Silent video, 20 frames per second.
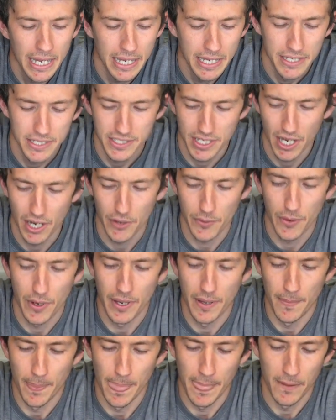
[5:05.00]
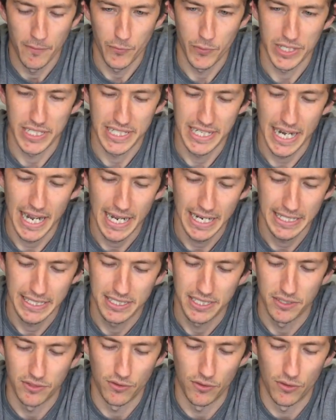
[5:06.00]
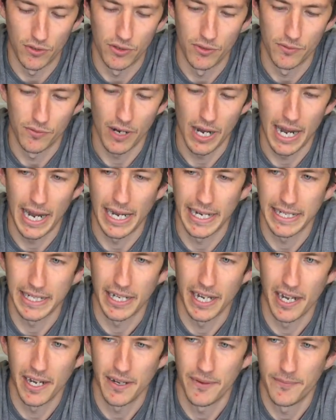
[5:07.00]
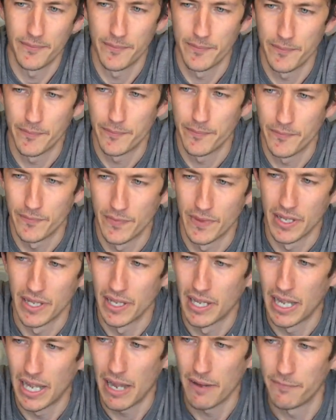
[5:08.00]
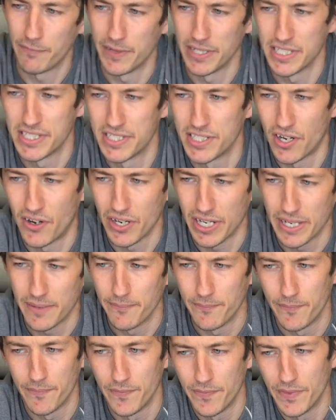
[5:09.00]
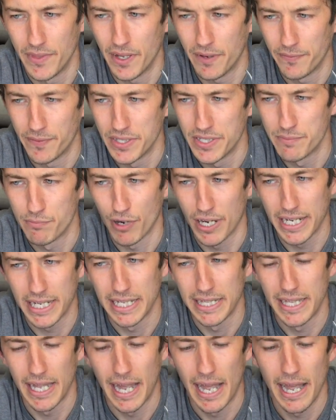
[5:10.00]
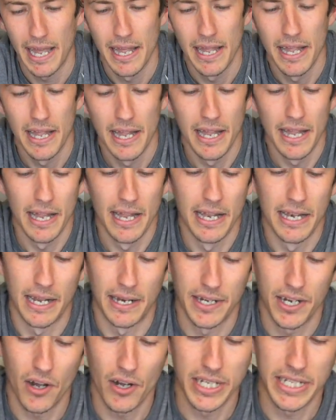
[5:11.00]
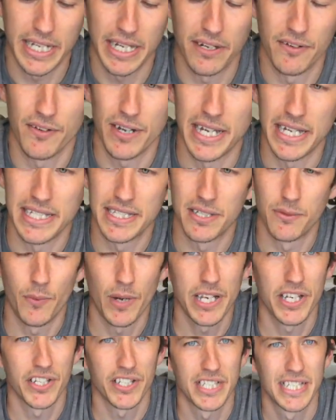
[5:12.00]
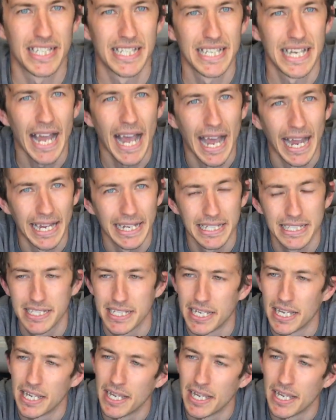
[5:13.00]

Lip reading: So For a snag, we're at anchor, everything's tight, nothing's breaking there. And the idea is that when you're snagged,